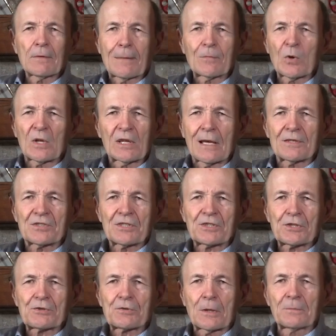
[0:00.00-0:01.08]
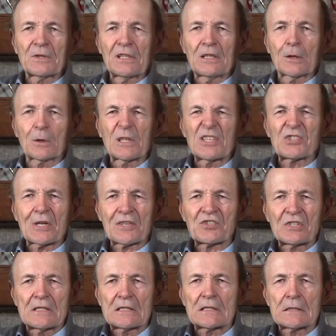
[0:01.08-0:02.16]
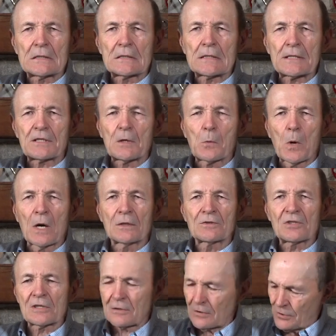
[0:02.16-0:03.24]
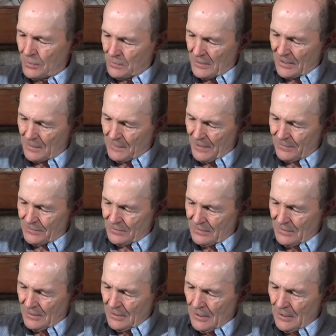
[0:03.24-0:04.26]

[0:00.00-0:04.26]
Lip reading: I'm going to guess this is from the early 60s, 61, 62, thereabouts.